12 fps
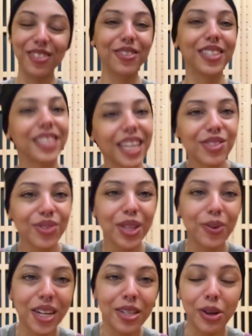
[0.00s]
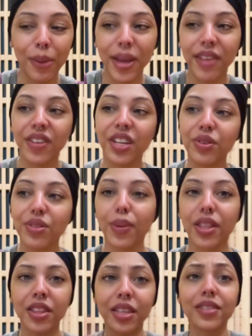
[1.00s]
And that's really what I do. I make videos about
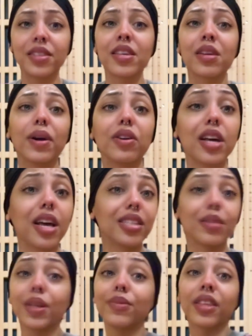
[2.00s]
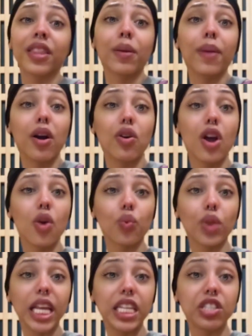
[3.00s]
the things I think about. Sometimes I think about
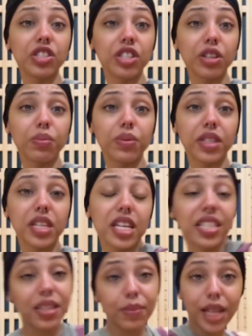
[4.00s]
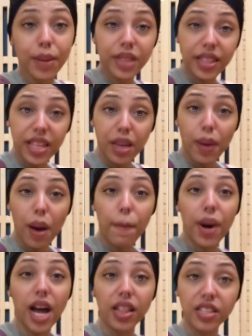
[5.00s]
relationships. Sometimes I think about
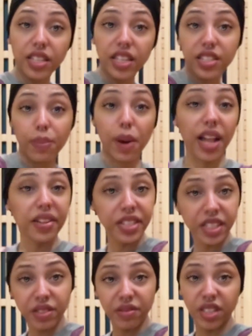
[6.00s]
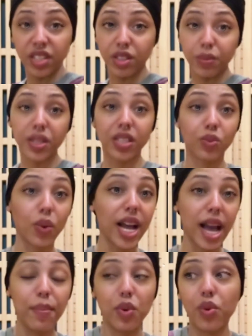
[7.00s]
politics, the politics of gender, because why?
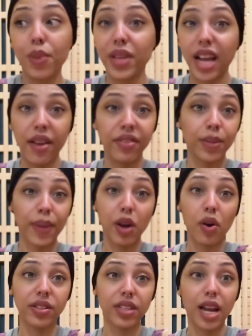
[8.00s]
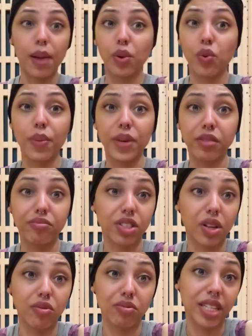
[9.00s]
I'm a woman. Every time I go outside, I'm a woman.
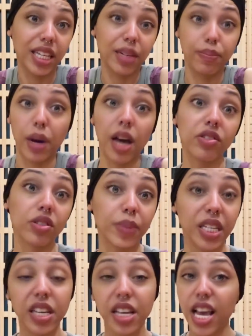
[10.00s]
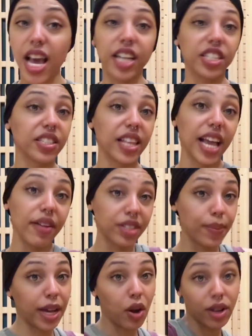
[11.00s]
So it bothers me. Just like every time
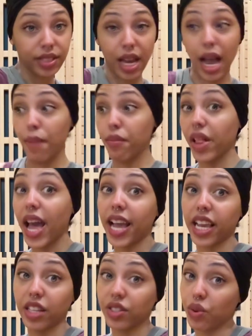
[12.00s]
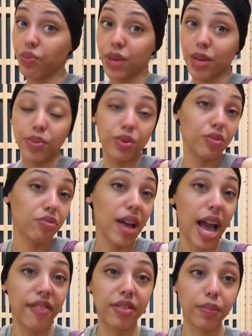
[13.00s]
I go outside, I'm black. And so people
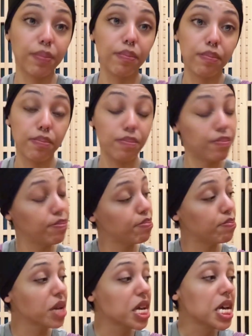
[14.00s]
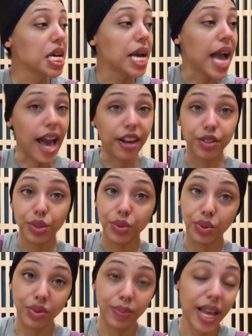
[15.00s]
having attitudes
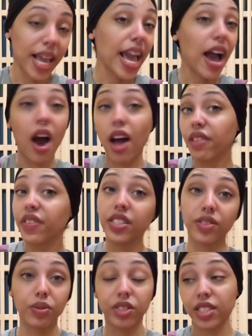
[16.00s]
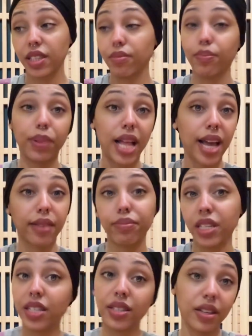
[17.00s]
towards black, all of it. So just
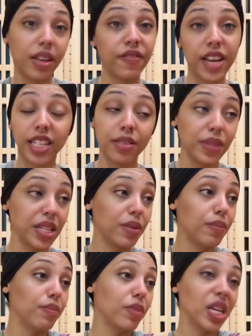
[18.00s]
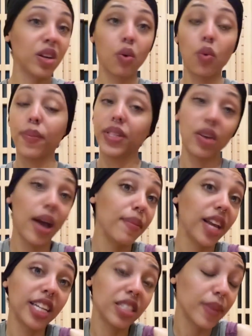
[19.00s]
blackness affects me, me as a woman. So I
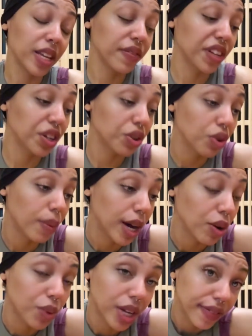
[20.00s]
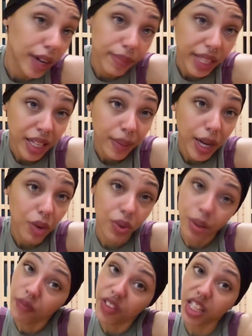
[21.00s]
just make a video about whatever I'm thinking about, what I'm
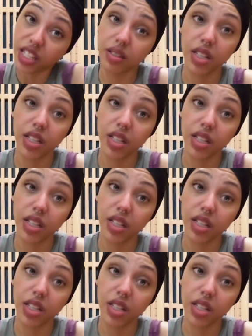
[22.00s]
feeling.